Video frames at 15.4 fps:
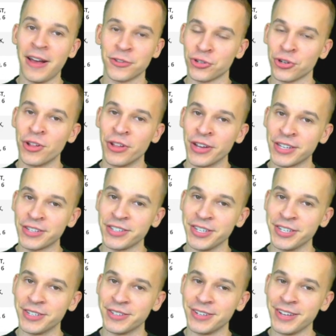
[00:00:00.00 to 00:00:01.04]
trolling us,
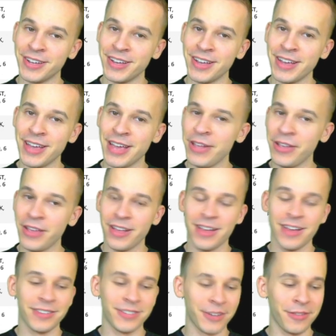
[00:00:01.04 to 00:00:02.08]
too.
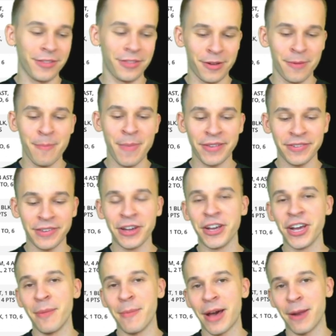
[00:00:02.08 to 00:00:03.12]
So they're missing a
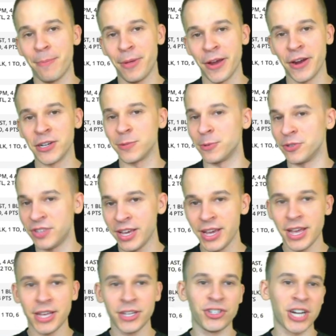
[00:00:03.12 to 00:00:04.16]
good amount of players.
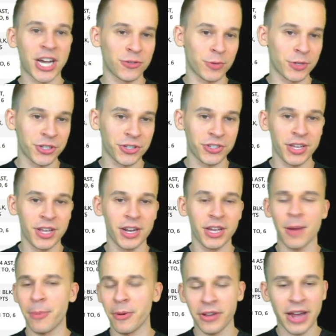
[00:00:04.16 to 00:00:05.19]
Porzingis, Josh Richardson, a
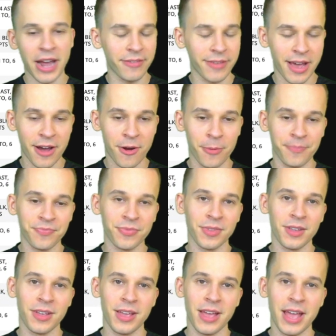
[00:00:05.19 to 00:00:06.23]
couple other guys out.
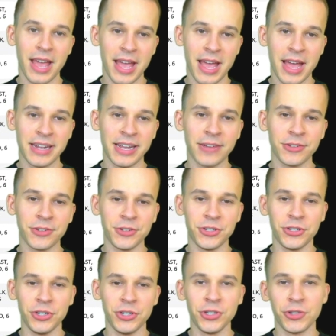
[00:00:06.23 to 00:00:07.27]
And Dallas
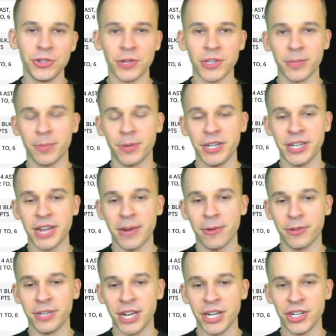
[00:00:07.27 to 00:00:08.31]
usually runs a pretty tight
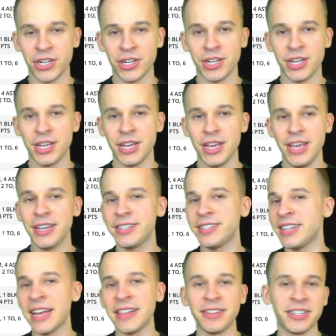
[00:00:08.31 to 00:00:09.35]
rotation. He
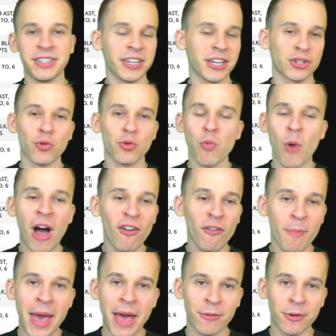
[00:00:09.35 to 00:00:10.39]
extends it to like a
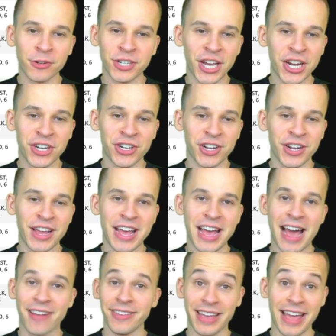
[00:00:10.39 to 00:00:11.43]
12-man rotation.
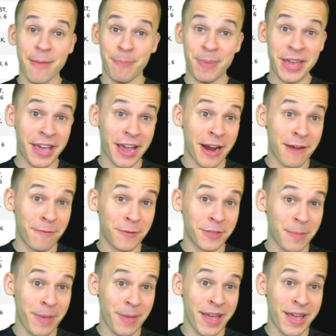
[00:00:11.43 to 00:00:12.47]
I was like, hey, be careful with
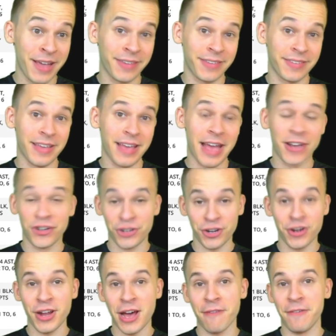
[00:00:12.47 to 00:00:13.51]
the bigs. And
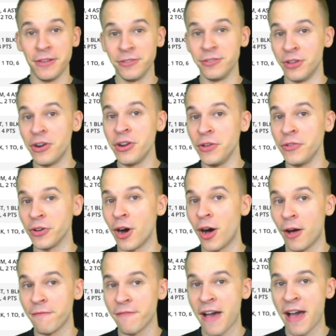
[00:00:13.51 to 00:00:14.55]
sure enough, he's literally using
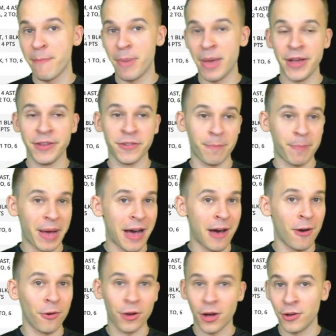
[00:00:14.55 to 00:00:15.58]
all five bigs of
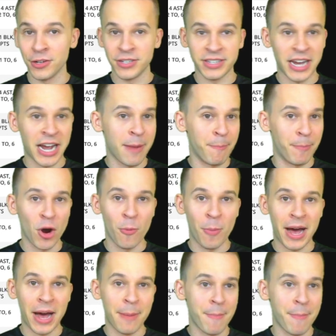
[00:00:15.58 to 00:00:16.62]
Powell, Cauley-Stein,
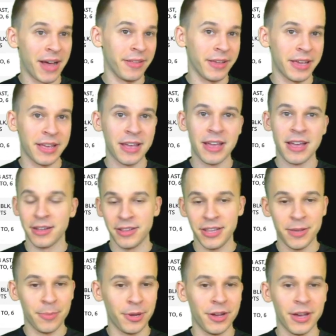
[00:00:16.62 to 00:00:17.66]
Boban, Melly,
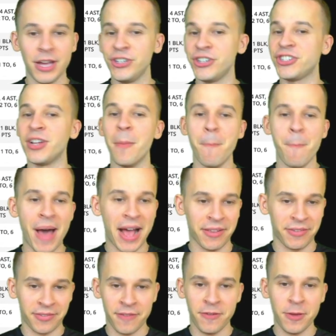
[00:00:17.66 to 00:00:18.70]
Kleba. Just a
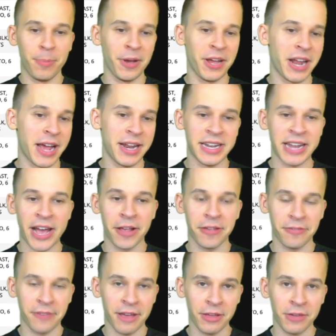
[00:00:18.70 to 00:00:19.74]
mess if you played any
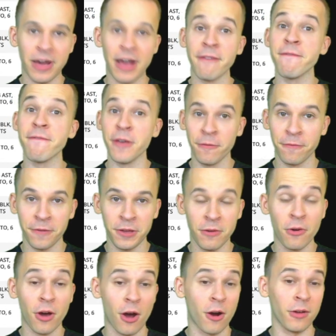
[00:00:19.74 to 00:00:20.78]
Dallas value. I feel for
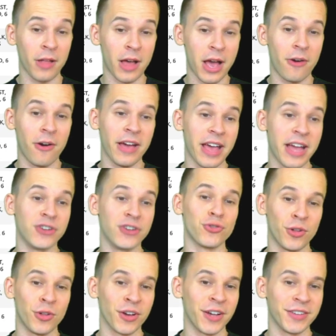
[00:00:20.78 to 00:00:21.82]
you. Carlisle, again,
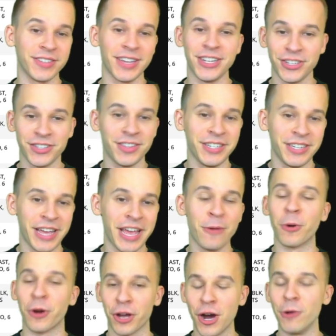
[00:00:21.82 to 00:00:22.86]
trolling us. It's just the day
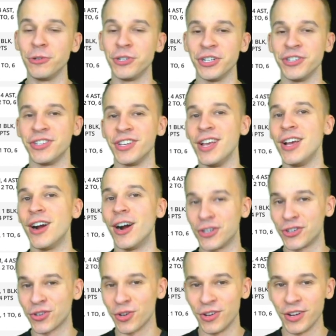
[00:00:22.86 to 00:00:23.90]
where coaches are
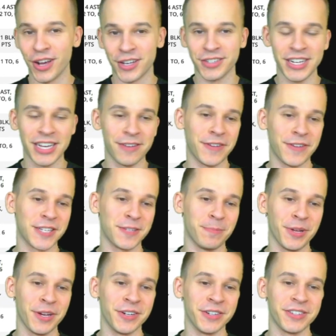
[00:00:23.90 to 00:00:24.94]
trolling us DFS
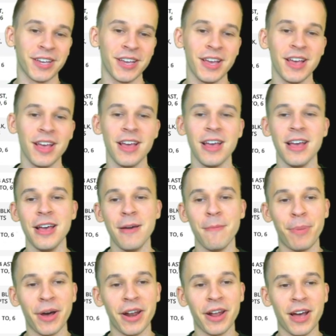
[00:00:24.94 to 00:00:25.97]
players.
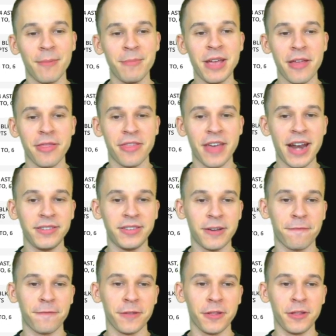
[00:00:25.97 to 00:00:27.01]
But yeah, that is
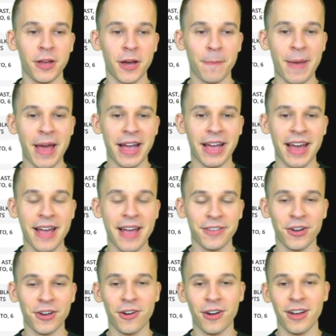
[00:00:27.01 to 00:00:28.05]
it for the look back, guys.
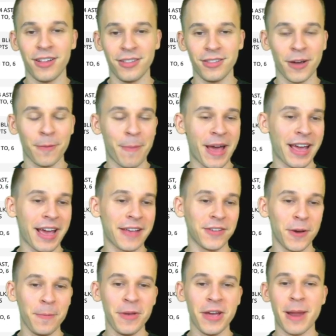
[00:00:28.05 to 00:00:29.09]

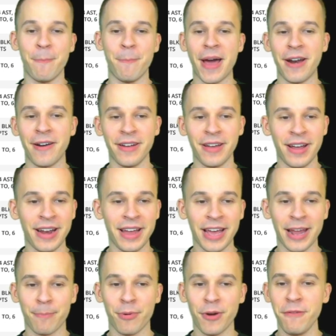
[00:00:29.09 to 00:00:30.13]
Hope you had a better night.
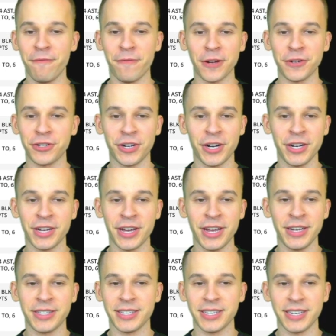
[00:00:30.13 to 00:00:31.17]
Again, a pretty frustrating
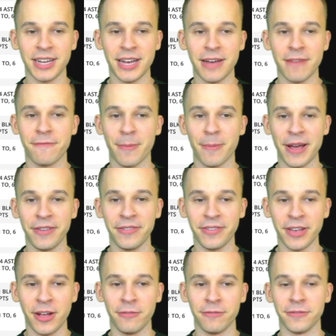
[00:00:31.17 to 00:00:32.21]
night for
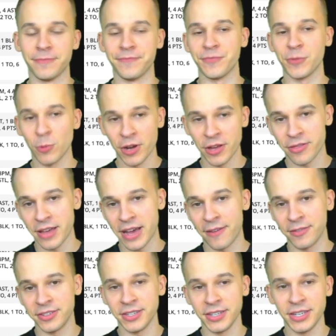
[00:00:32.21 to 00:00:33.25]
myself with
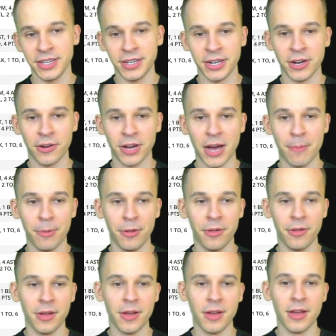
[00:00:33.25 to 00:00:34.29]
obviously, you know, a
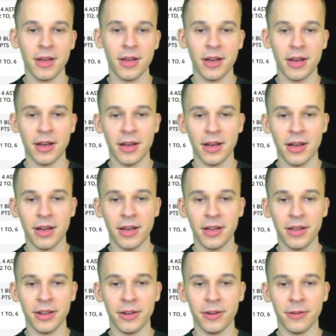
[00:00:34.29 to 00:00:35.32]
couple,
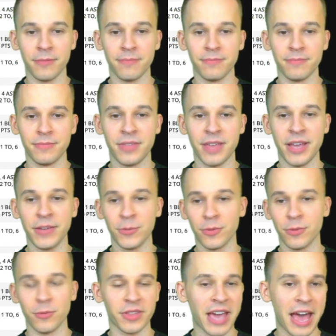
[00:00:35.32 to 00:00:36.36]
you know, things
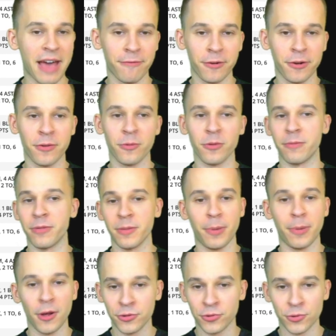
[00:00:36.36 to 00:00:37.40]
with Gafford, with the
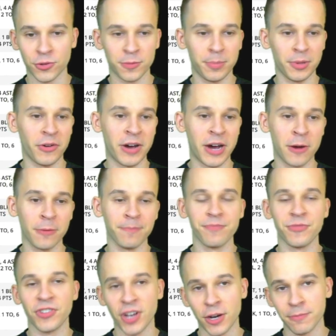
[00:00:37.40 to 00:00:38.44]
Paul George blowout.
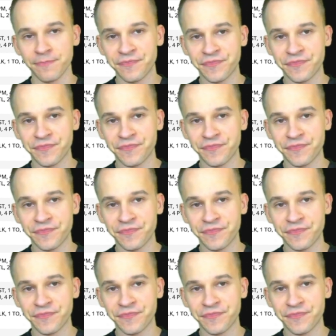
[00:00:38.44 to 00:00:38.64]
So